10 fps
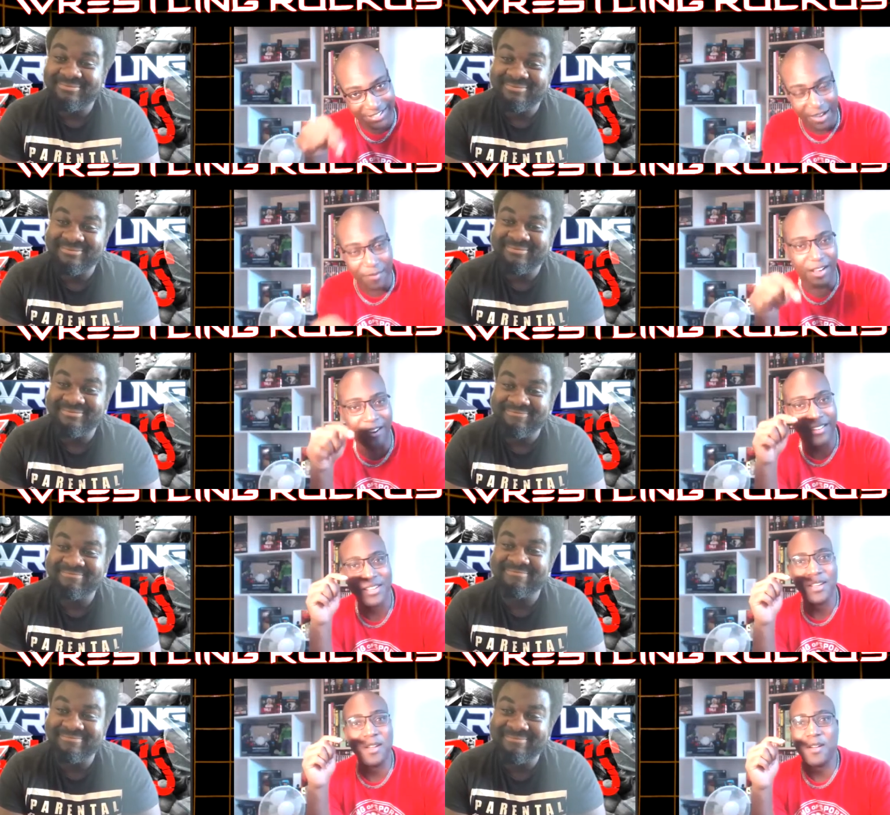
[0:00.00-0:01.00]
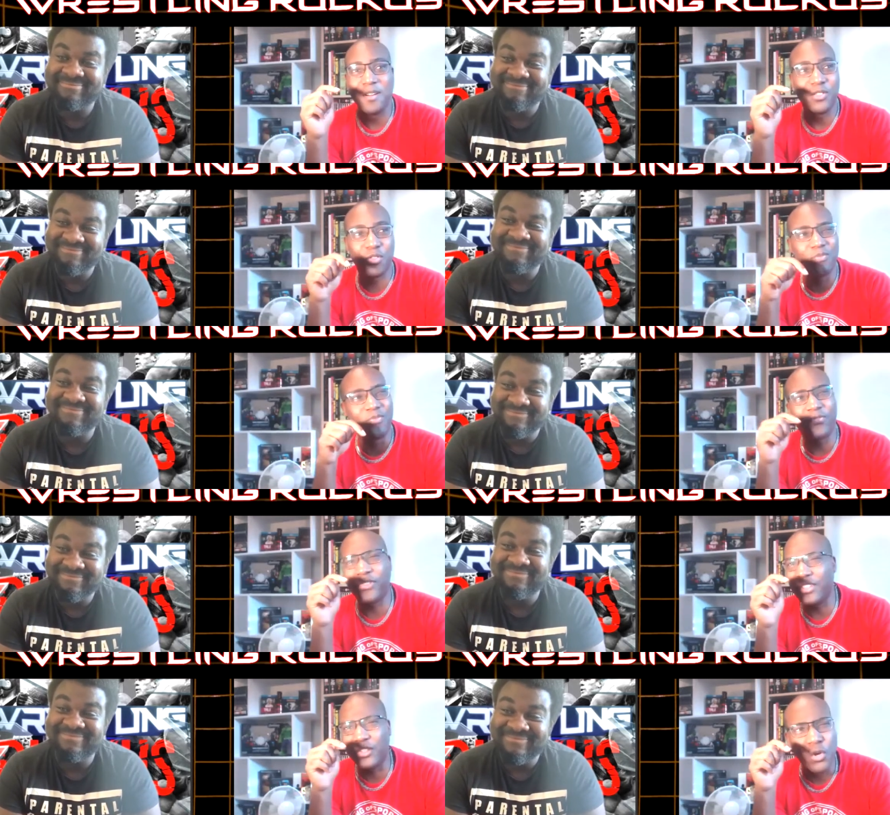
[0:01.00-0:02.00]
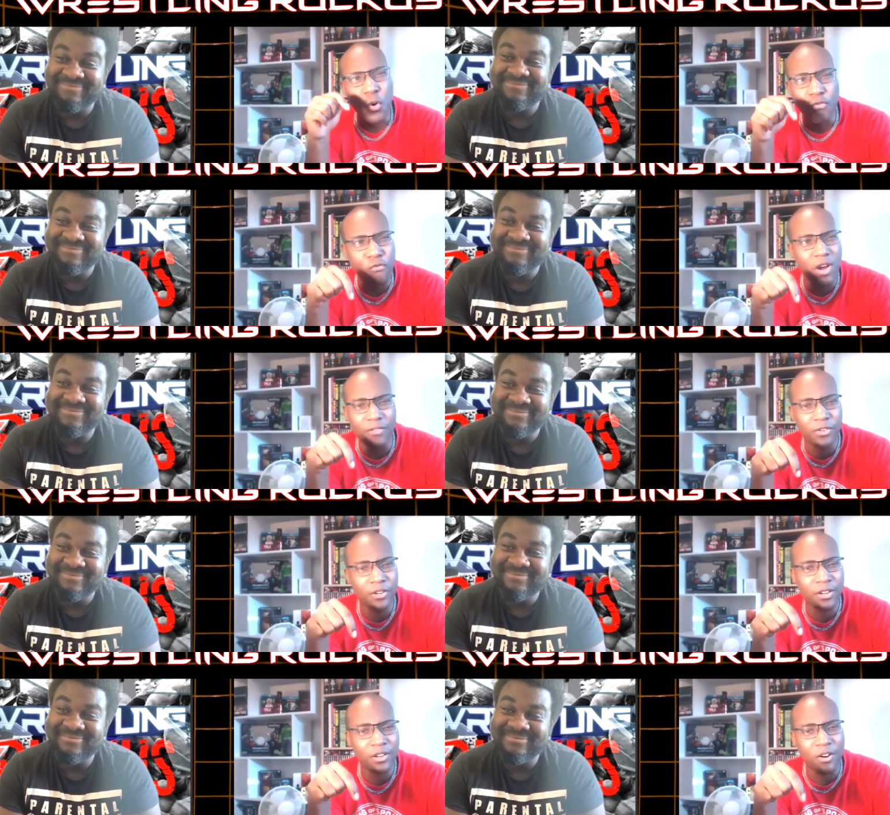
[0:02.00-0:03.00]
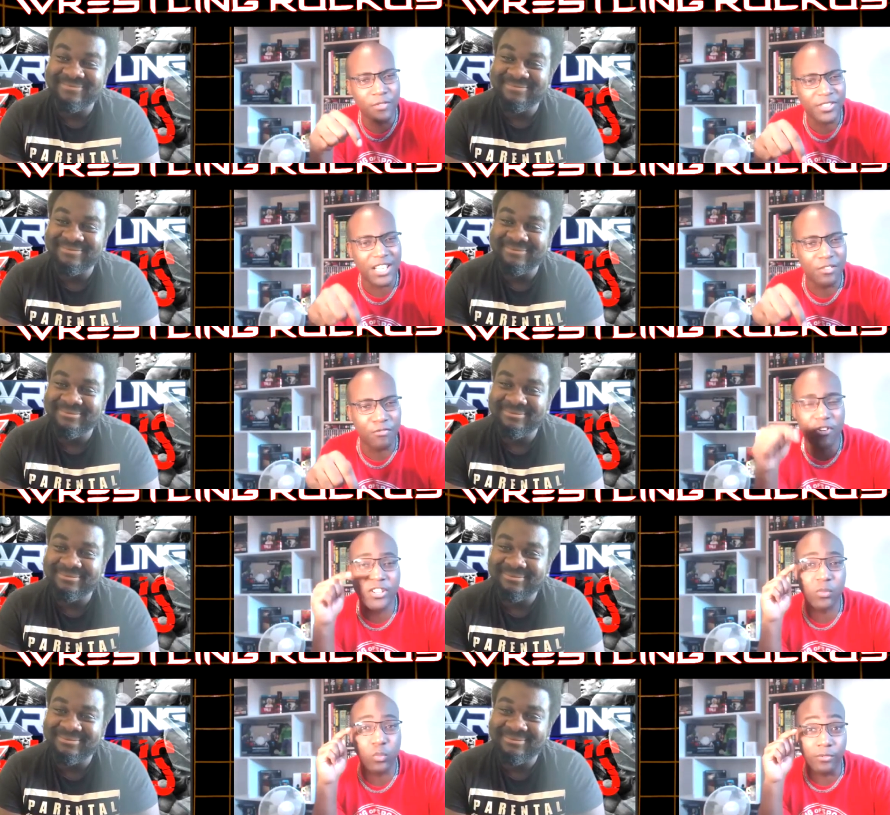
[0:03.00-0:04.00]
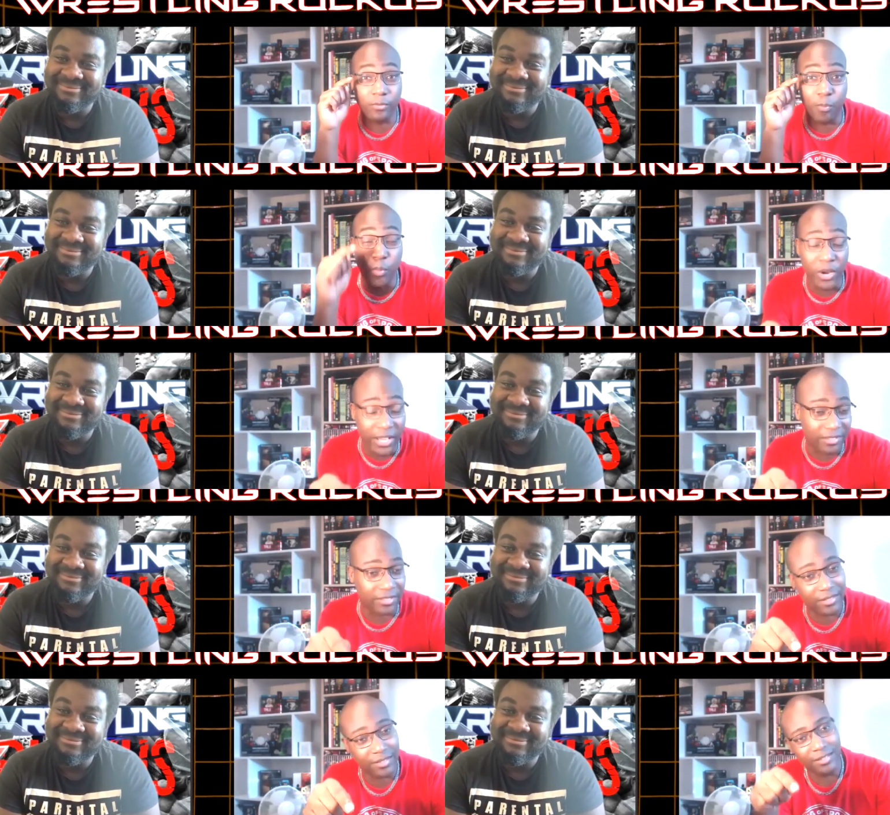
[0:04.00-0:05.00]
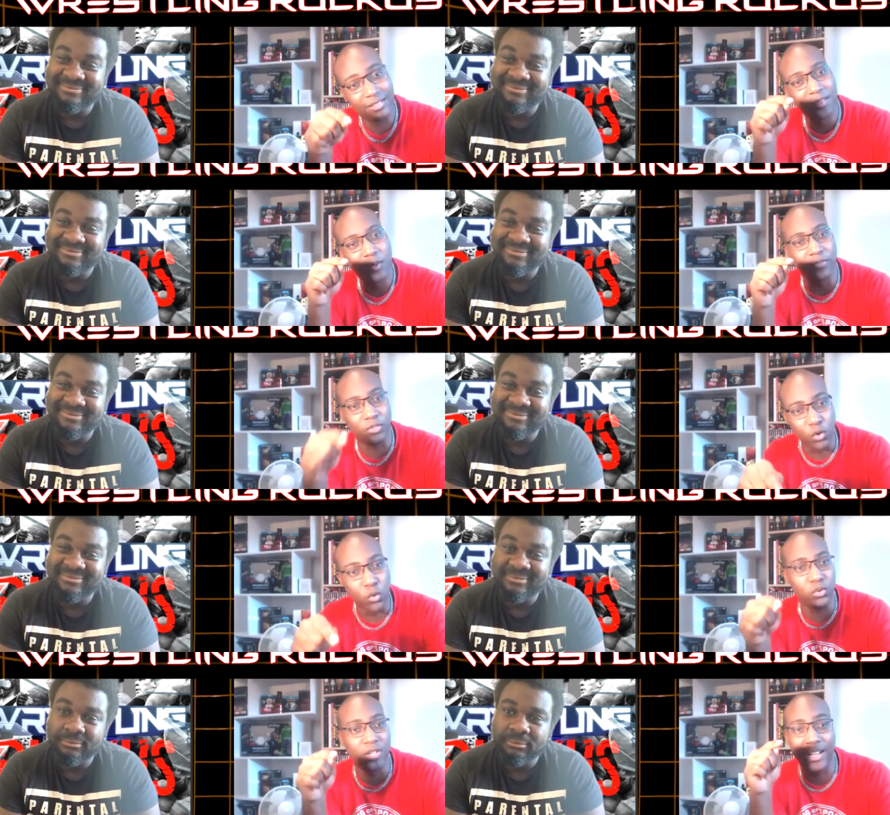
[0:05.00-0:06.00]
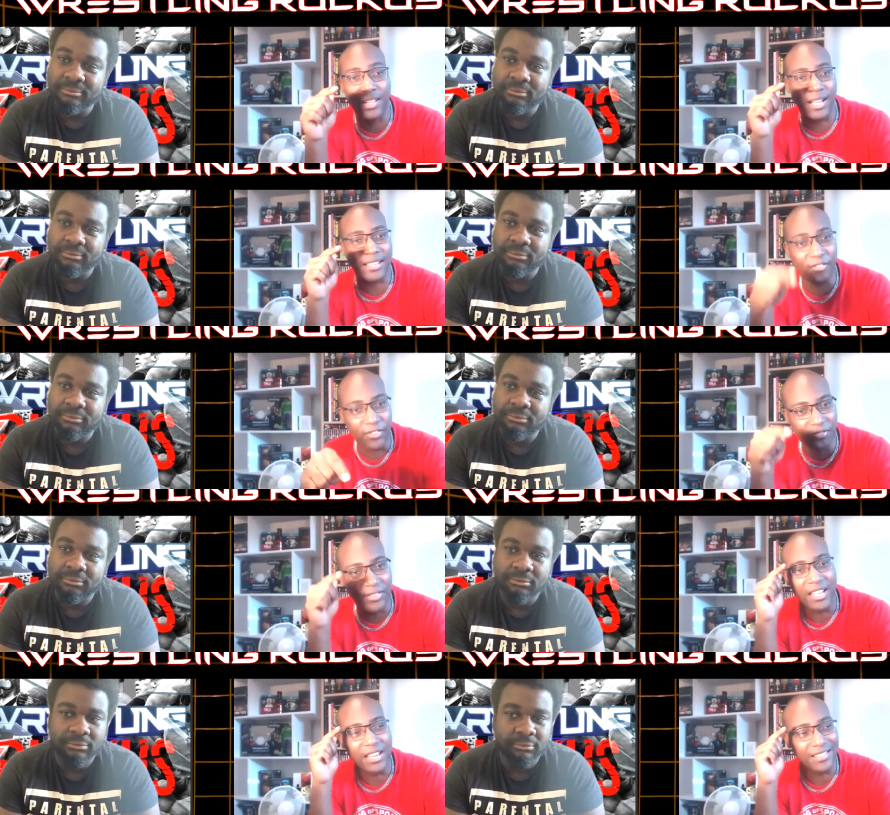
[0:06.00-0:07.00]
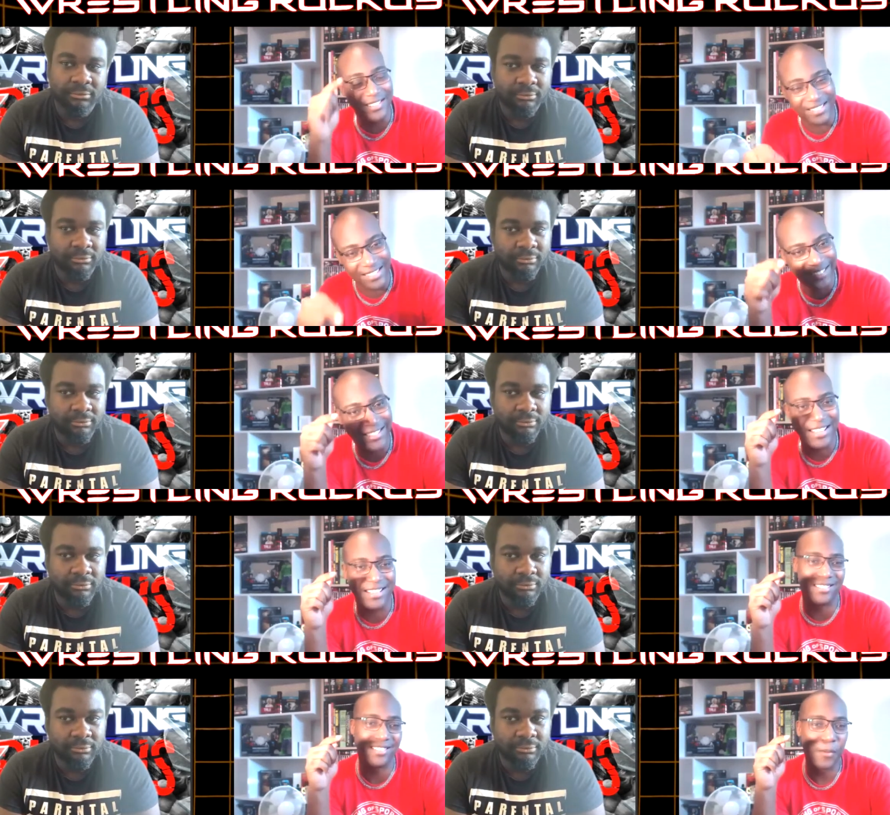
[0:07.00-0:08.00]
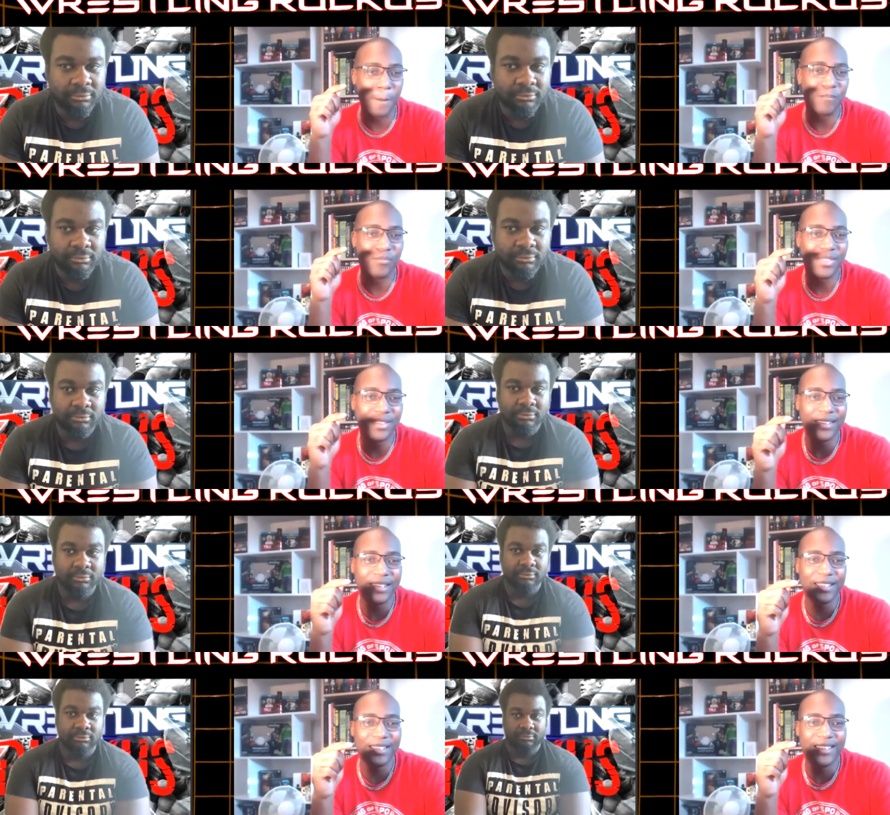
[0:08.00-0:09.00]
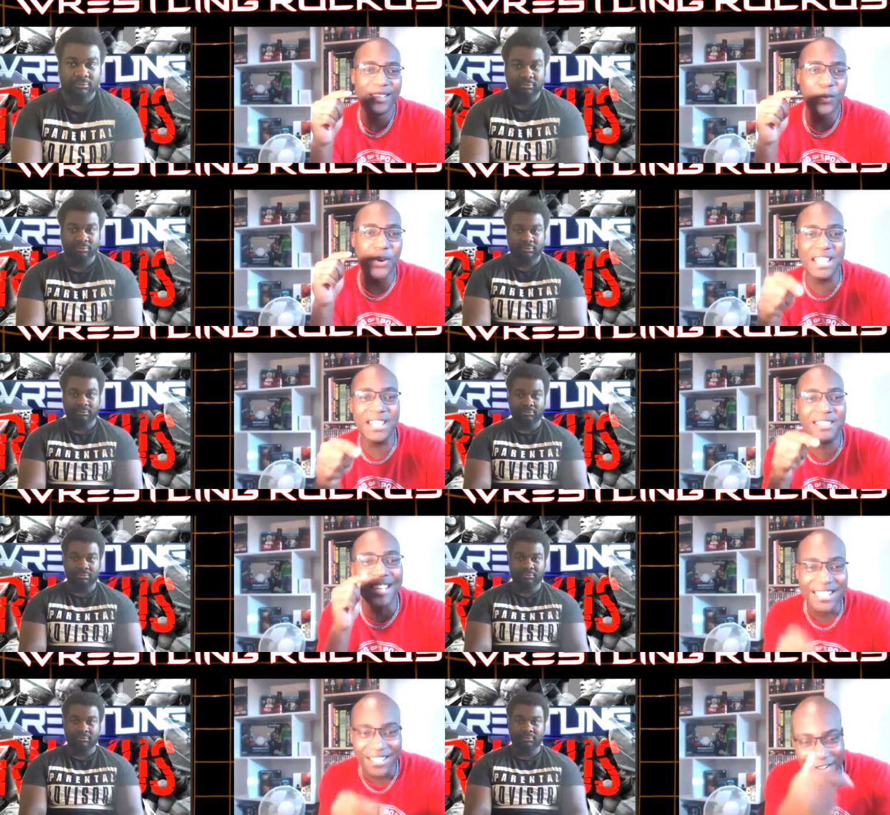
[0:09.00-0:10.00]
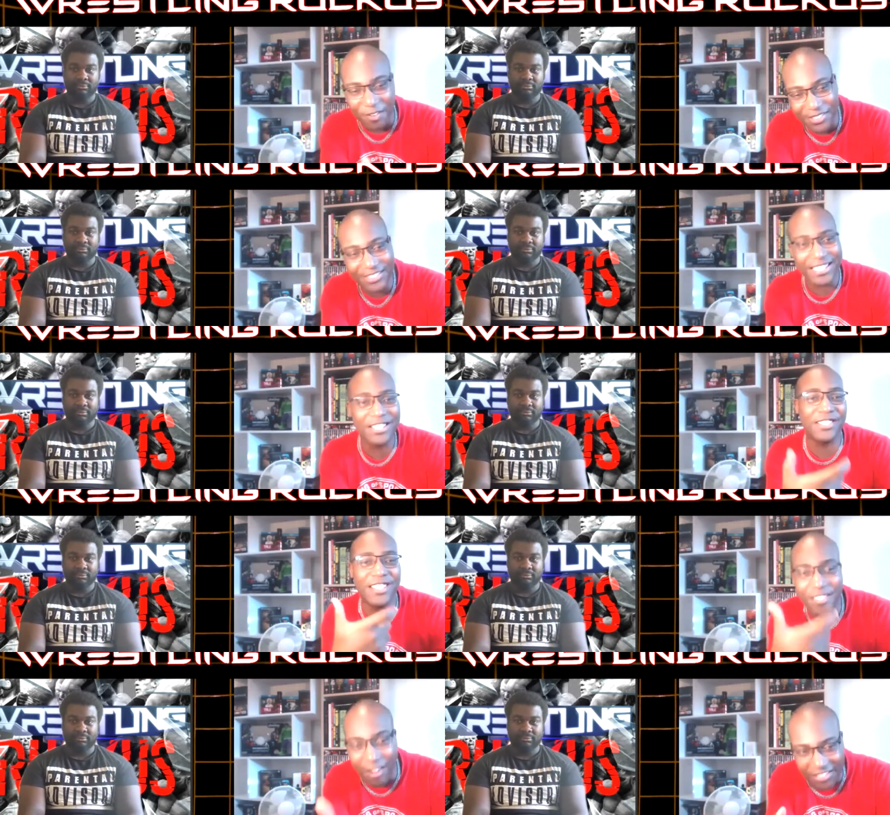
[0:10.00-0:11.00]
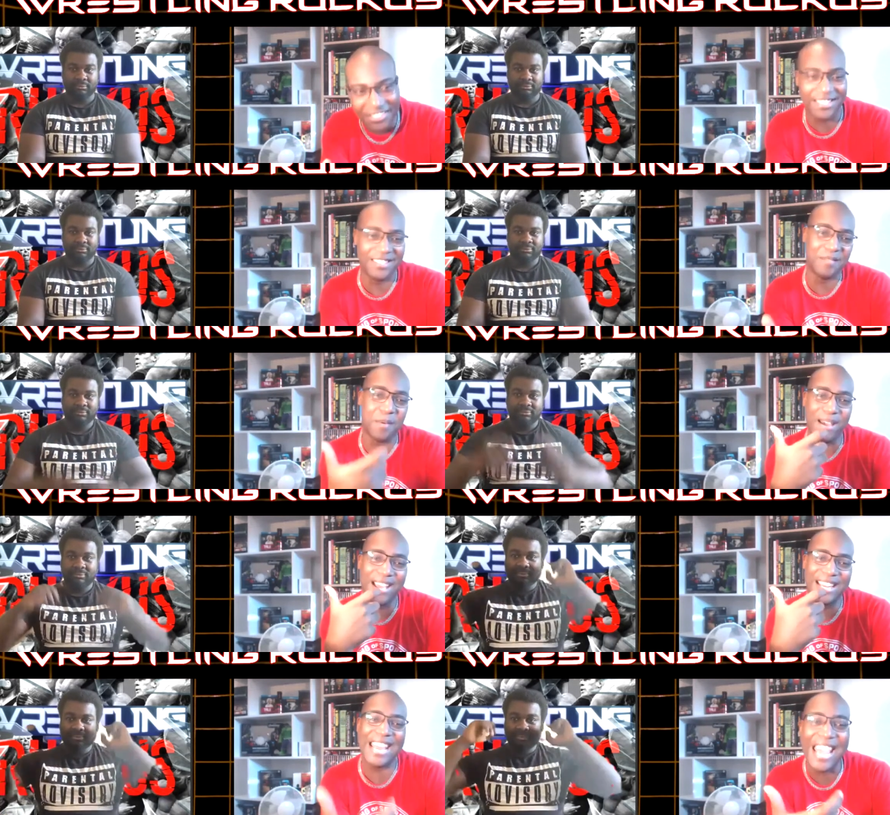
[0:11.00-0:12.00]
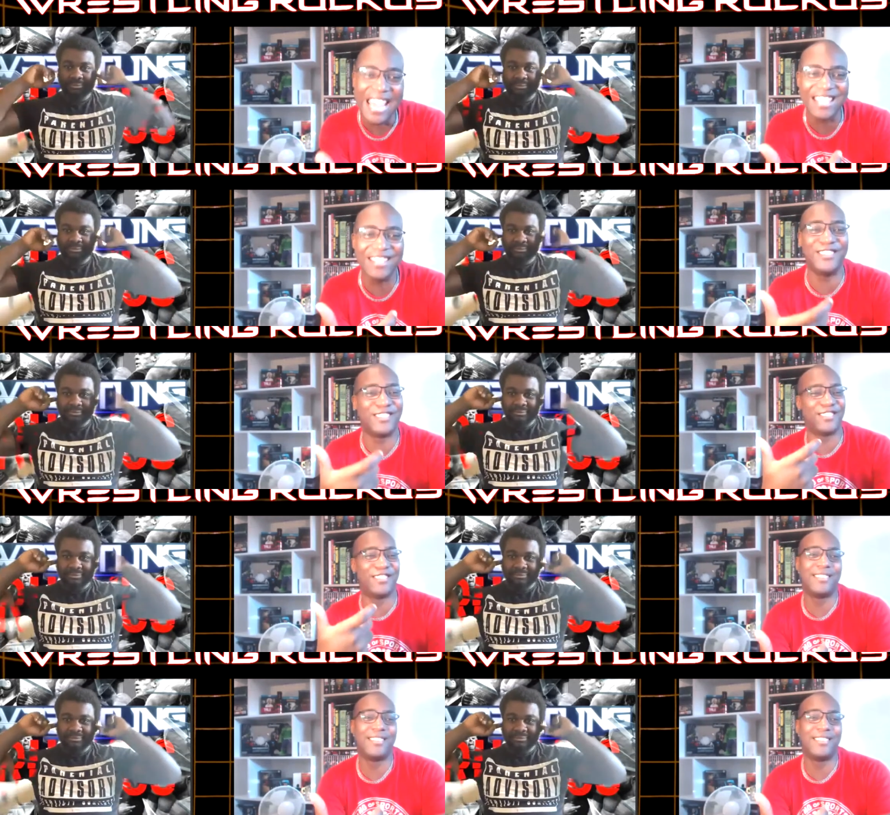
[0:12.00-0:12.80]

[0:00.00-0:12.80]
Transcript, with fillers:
Speaker 1: come out. I think two or three other conversation threads with boys, with dudes that are like 15 and 16 where he's in the conversation, he's asking them about their age,